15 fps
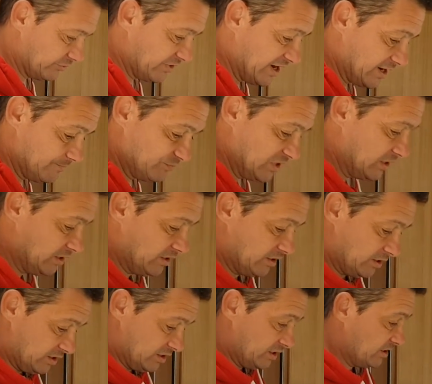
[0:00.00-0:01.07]
that.
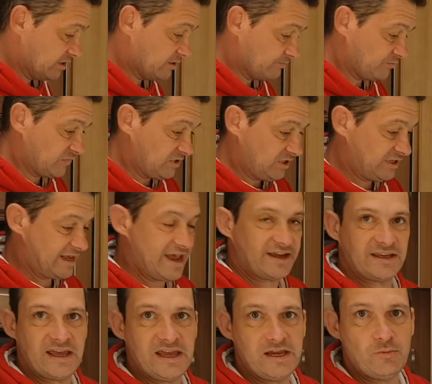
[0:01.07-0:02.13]
You get a
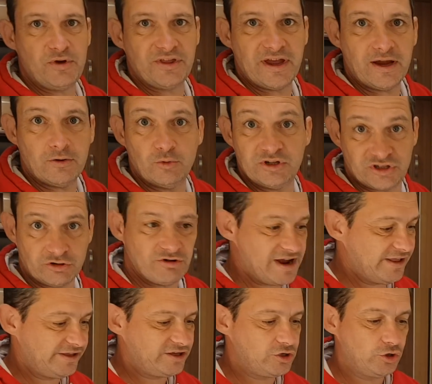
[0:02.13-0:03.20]
key with it, which are
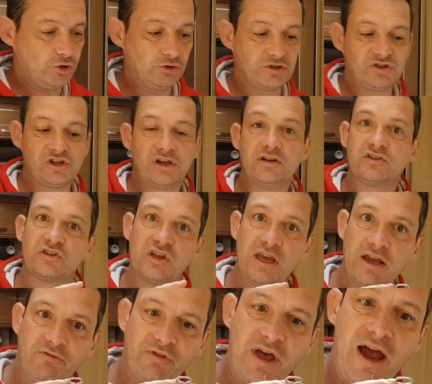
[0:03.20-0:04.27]
really cool because you can
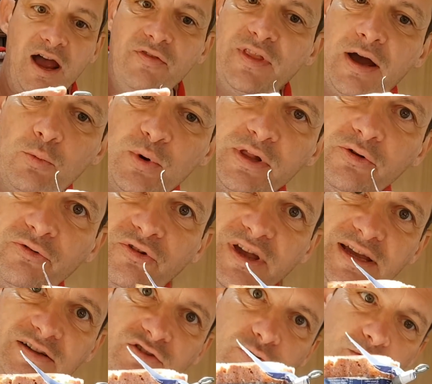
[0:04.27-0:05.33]
save that and that will fit
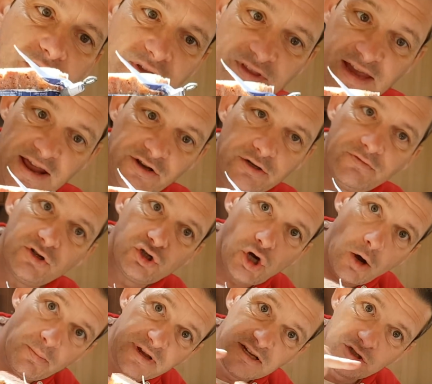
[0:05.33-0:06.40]
into the end of a
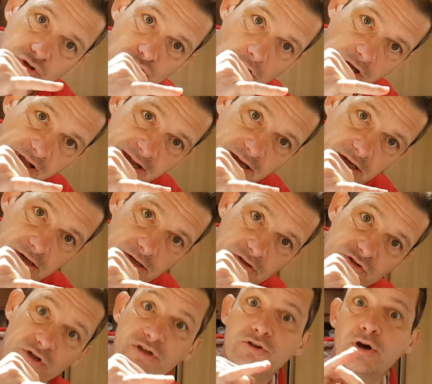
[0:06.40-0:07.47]
shopping trolley.
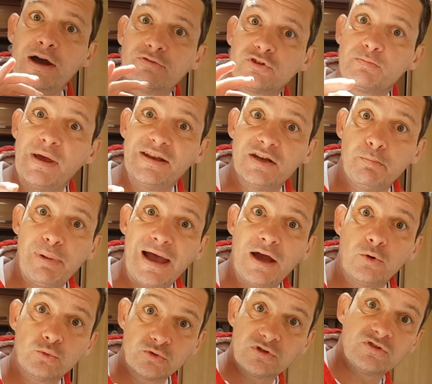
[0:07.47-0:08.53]
So you don't have to spend
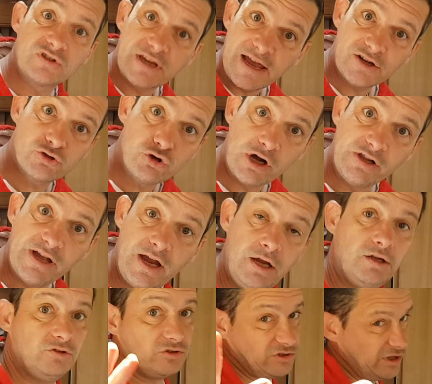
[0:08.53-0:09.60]
£1 to get a trolley,
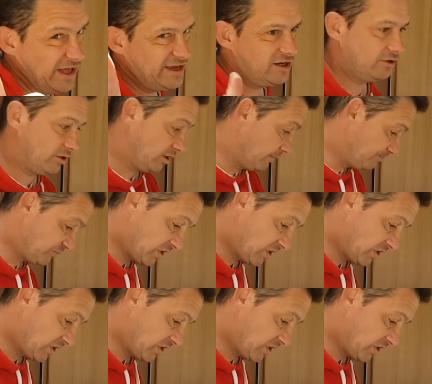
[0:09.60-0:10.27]
just to let you know.